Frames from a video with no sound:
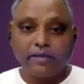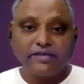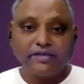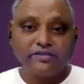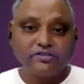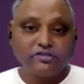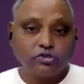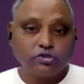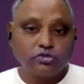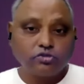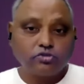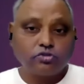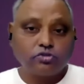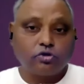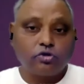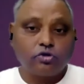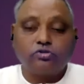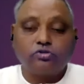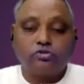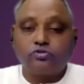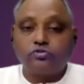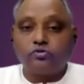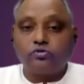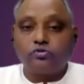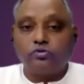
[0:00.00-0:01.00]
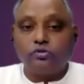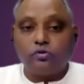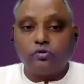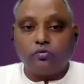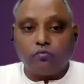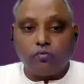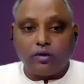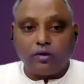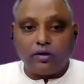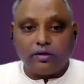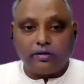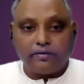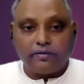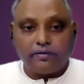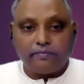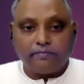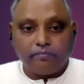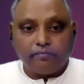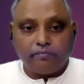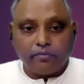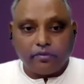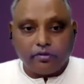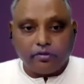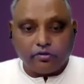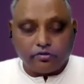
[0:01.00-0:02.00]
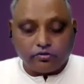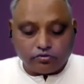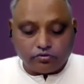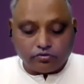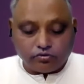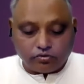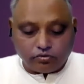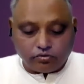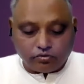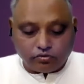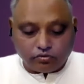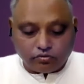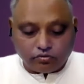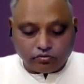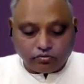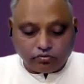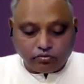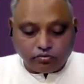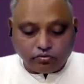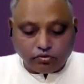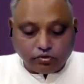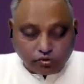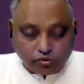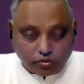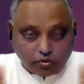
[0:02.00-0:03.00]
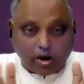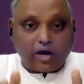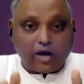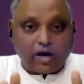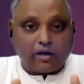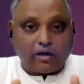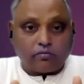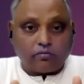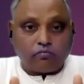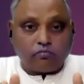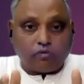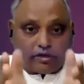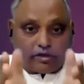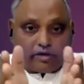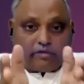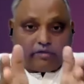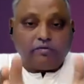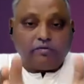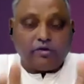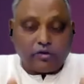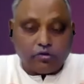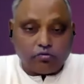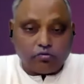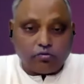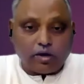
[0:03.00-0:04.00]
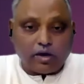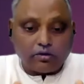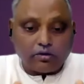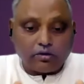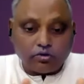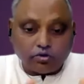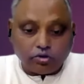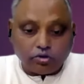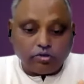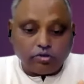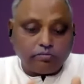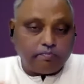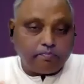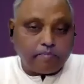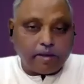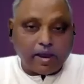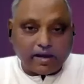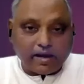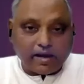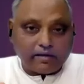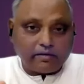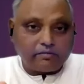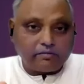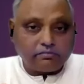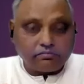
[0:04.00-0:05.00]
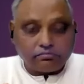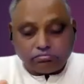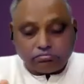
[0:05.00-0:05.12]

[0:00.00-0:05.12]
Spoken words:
As your thought, so the world. So you are, whatever you are, good, bad,